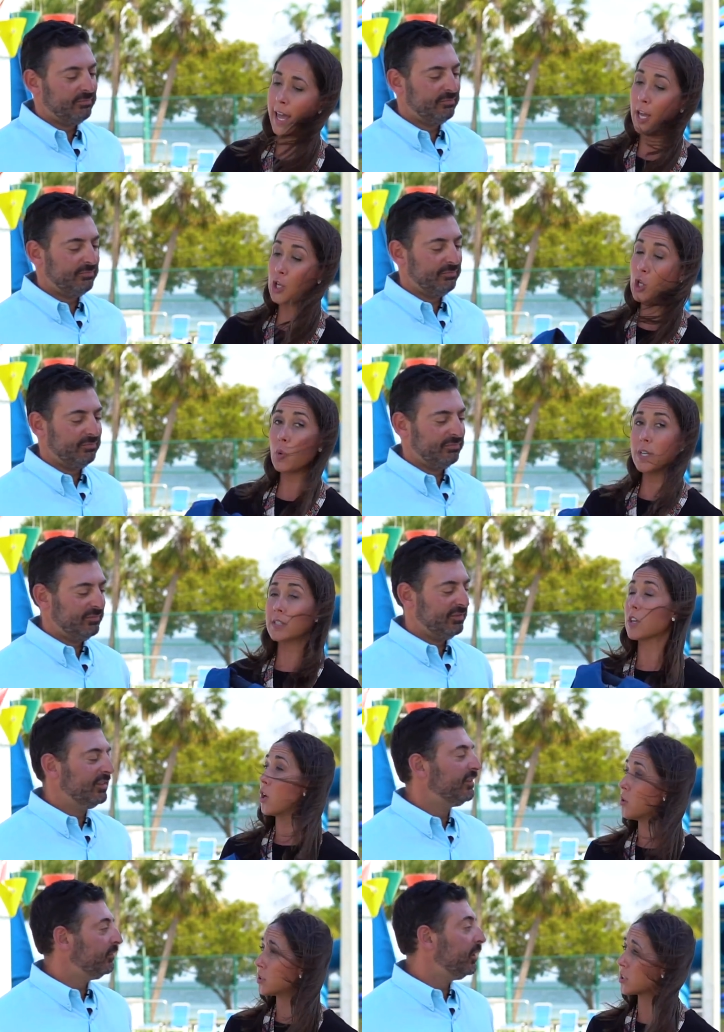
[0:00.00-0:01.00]
Speaker 1: a U.S.
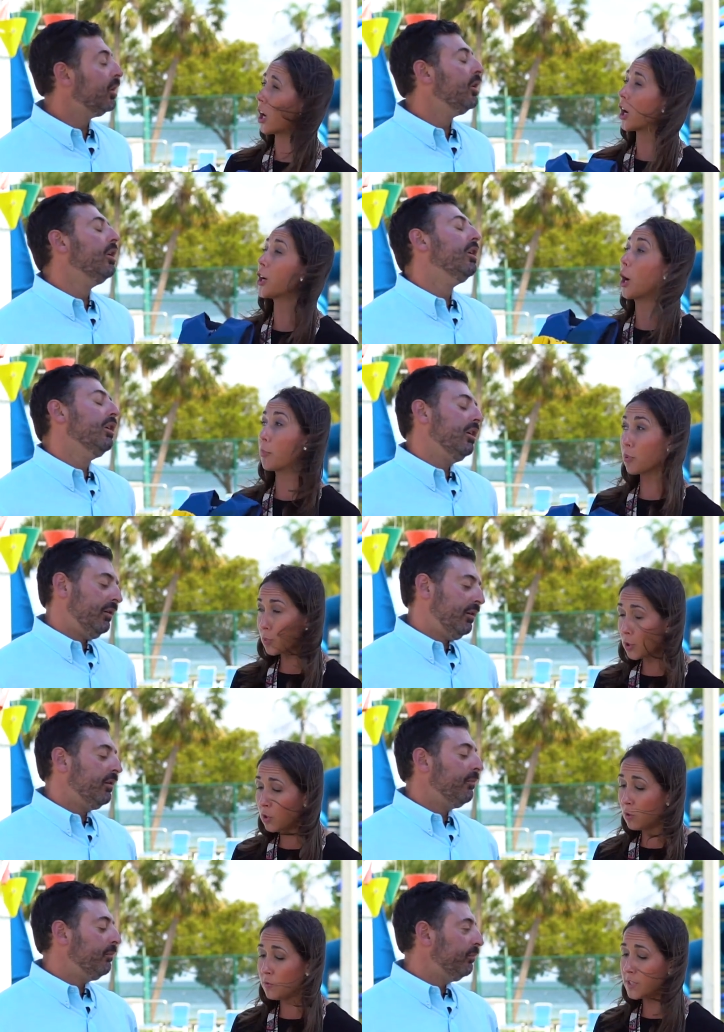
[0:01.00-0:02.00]
Coast Guard
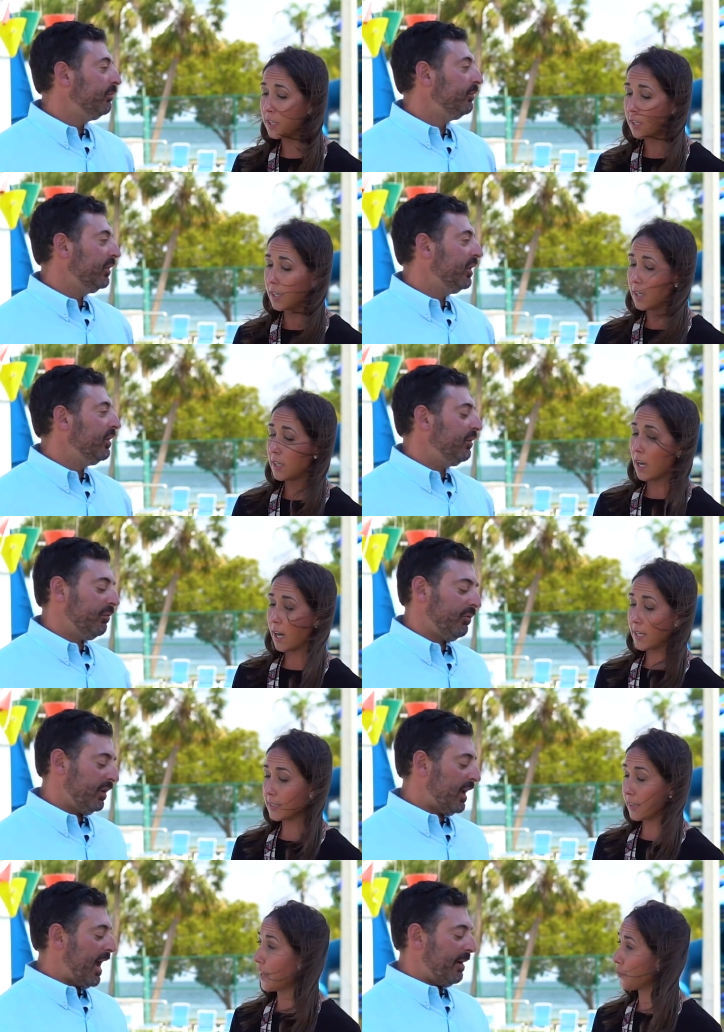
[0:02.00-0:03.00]
approved
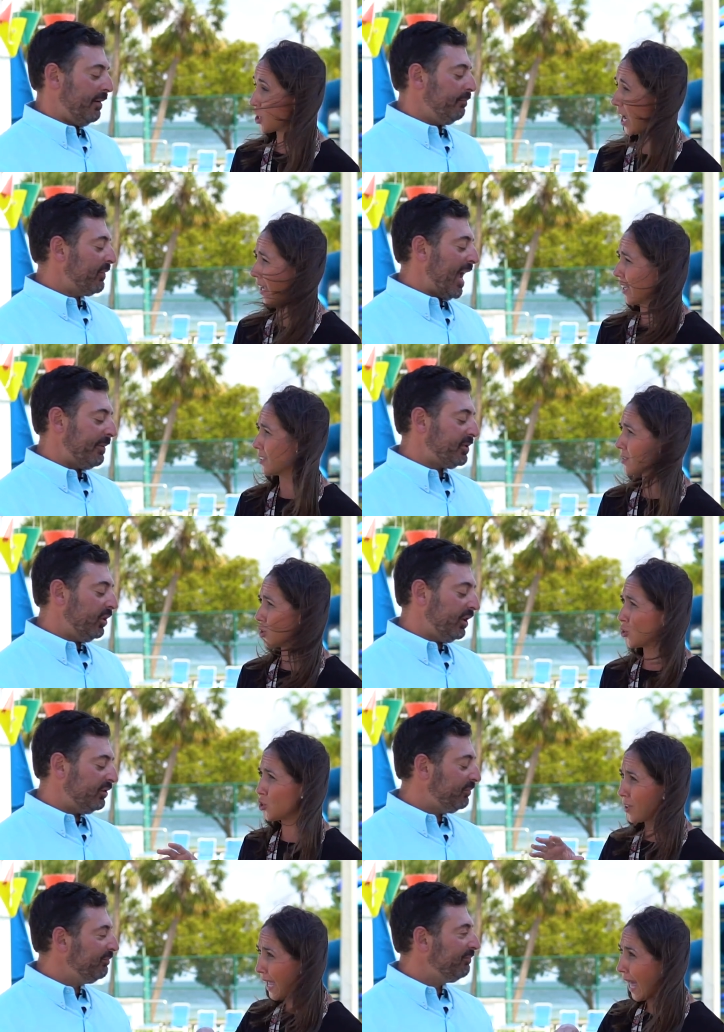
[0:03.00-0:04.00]
uh, life jackets.
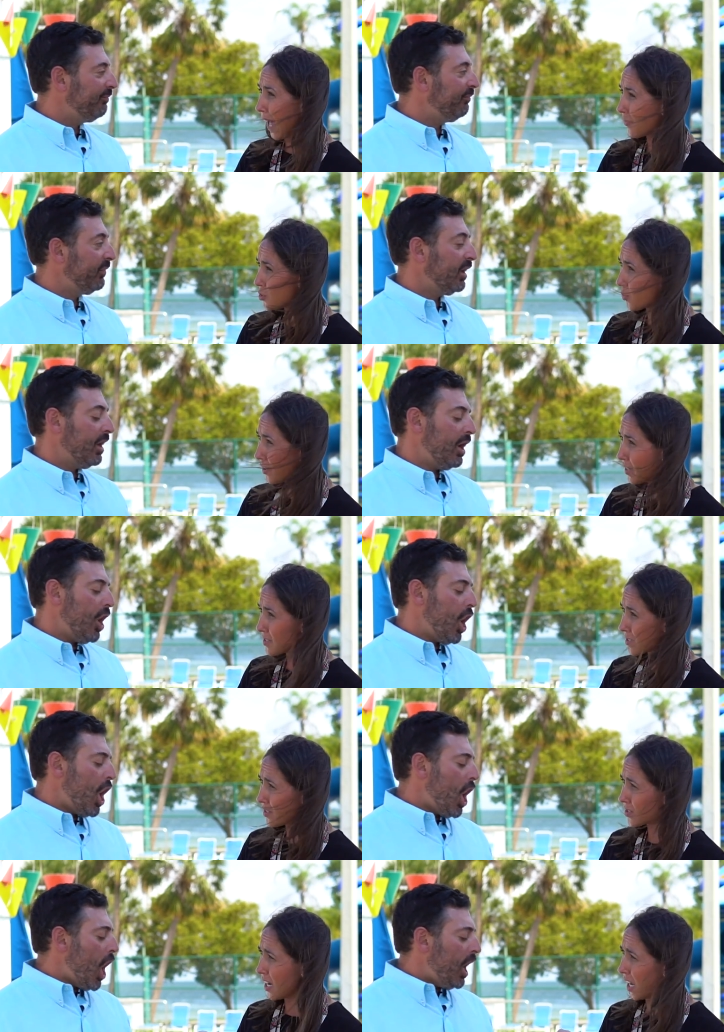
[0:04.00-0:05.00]
Absolutely. So do they have to wear these
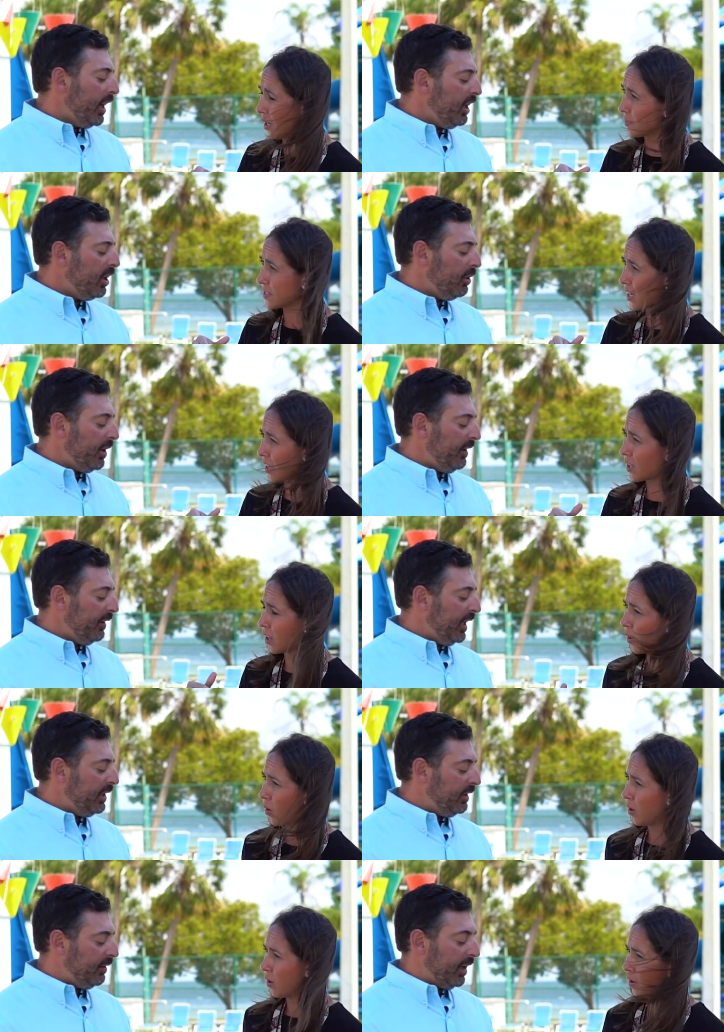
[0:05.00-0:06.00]
at all times? You know,
Speaker 2: it,
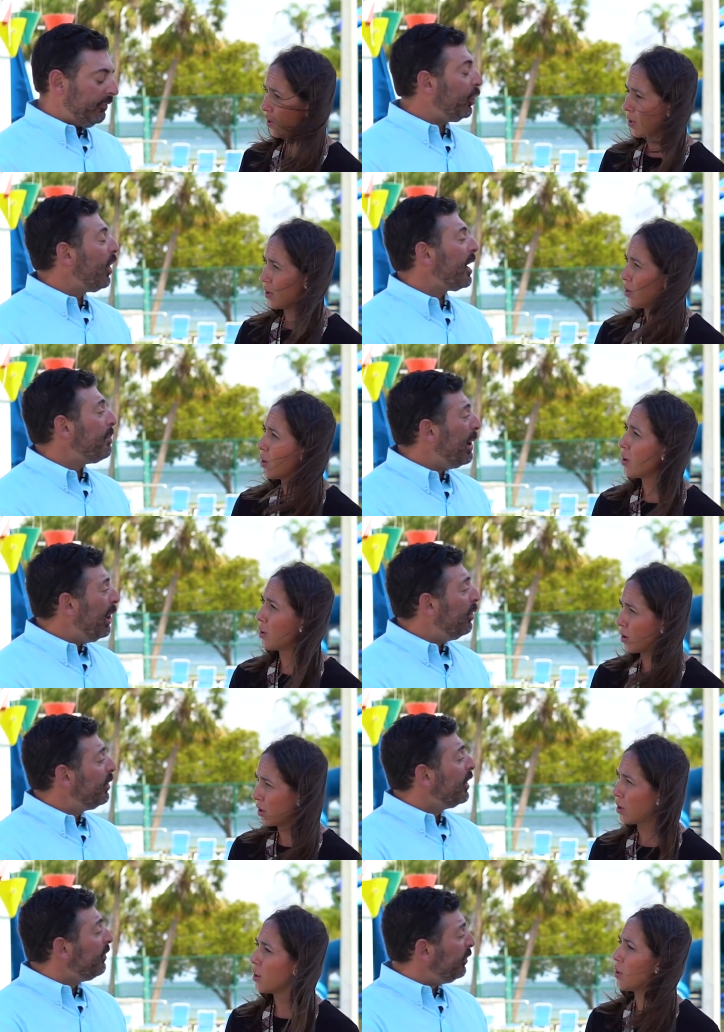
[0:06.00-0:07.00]
it, if you're on a
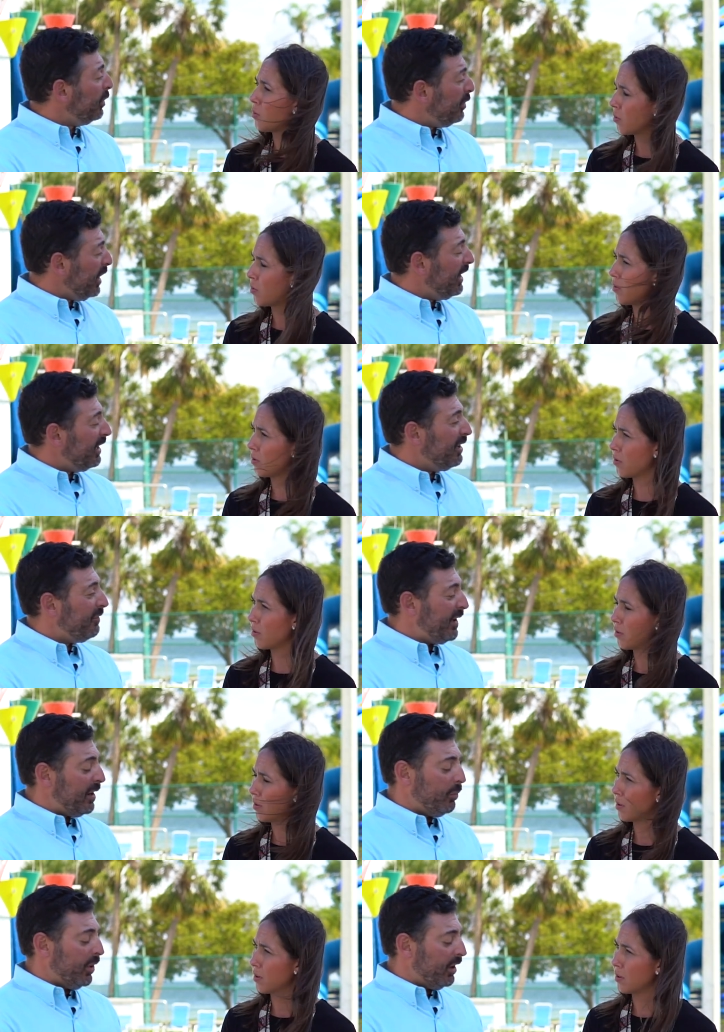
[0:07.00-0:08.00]
boat, if you're in an
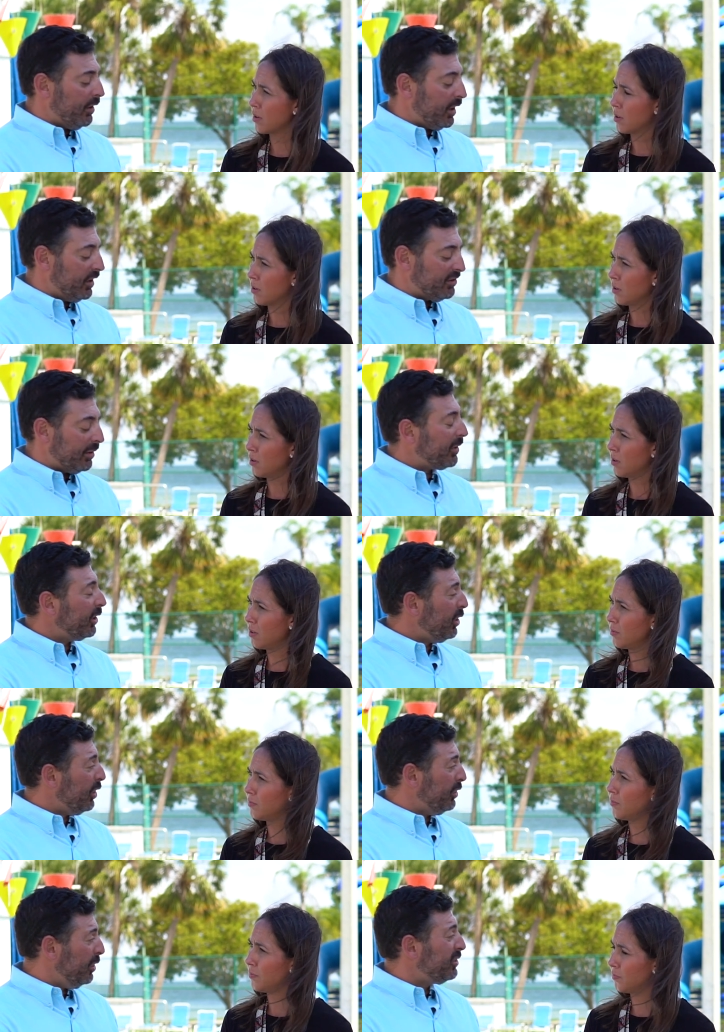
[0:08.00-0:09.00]
event where you, something
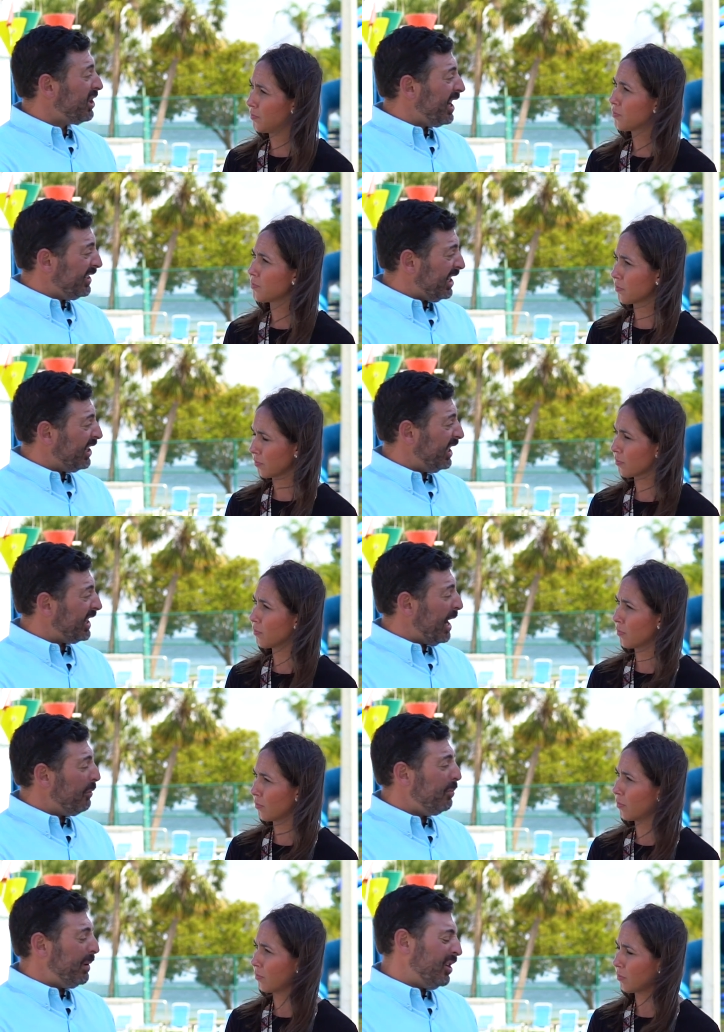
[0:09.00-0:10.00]
along those lines, I think
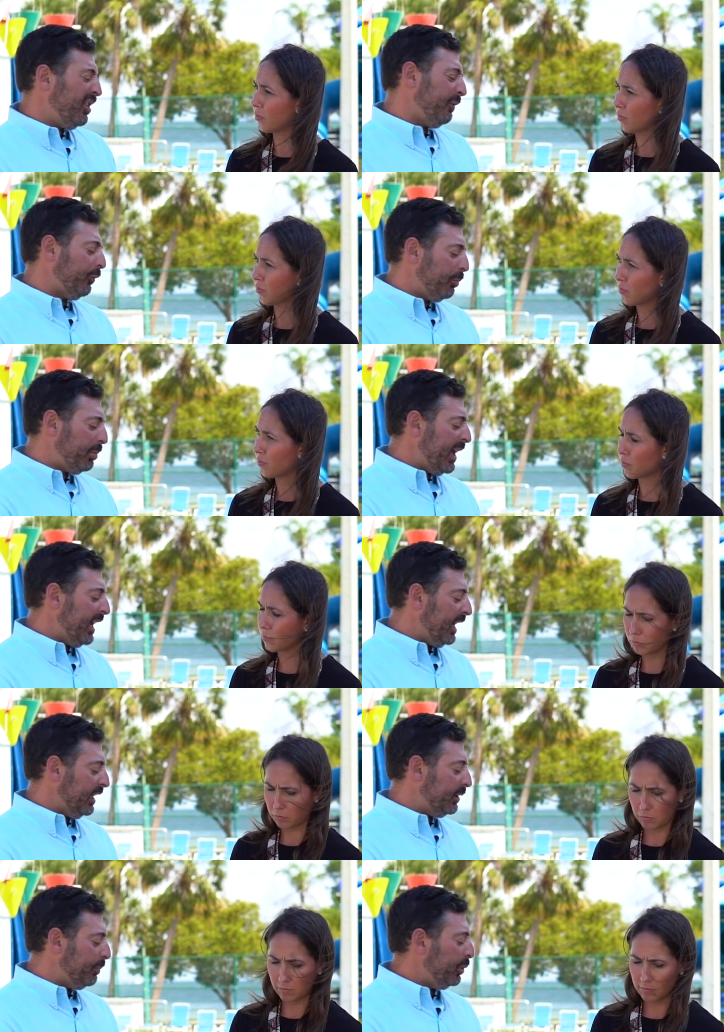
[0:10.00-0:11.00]
that would be good. If you're
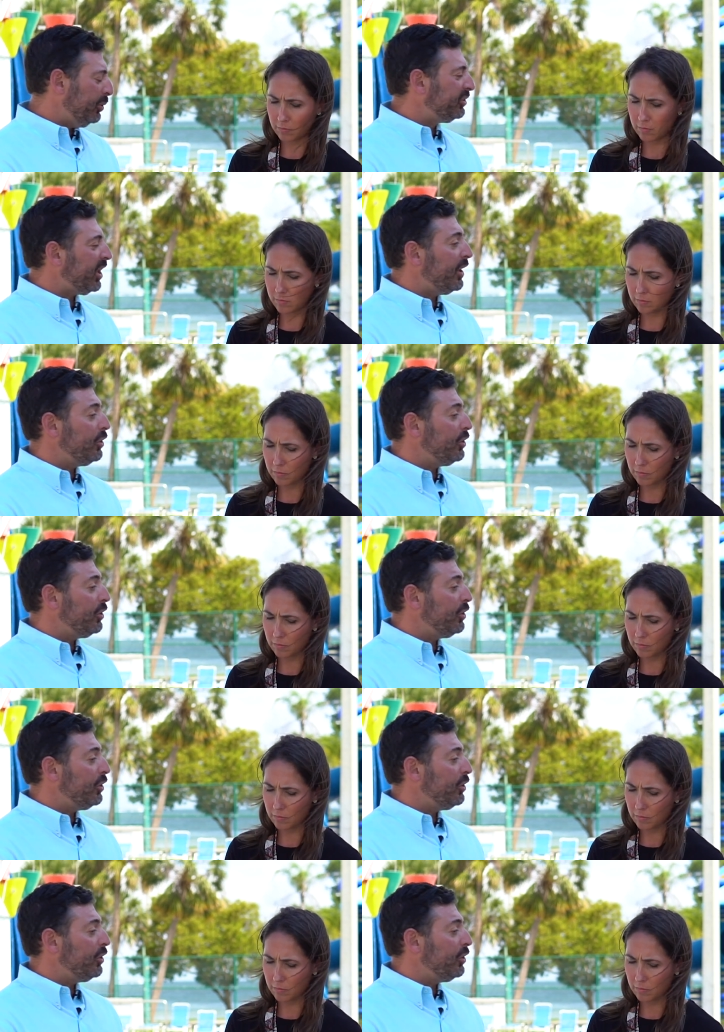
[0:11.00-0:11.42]
playing at the poolside